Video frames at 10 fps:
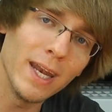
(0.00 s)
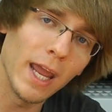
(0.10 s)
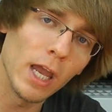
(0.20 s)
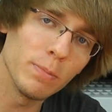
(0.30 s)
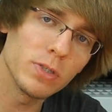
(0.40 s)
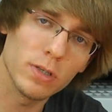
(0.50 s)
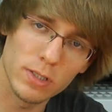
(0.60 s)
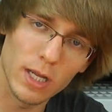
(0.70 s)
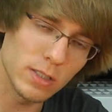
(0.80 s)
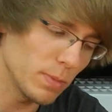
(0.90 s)
amps because
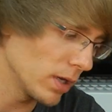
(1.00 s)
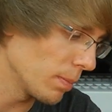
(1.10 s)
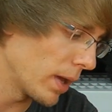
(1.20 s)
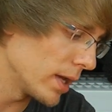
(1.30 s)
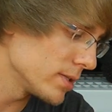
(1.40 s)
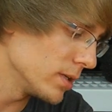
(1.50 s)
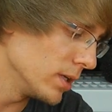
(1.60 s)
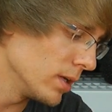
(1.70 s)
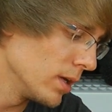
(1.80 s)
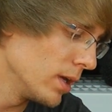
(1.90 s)
that's my capacity.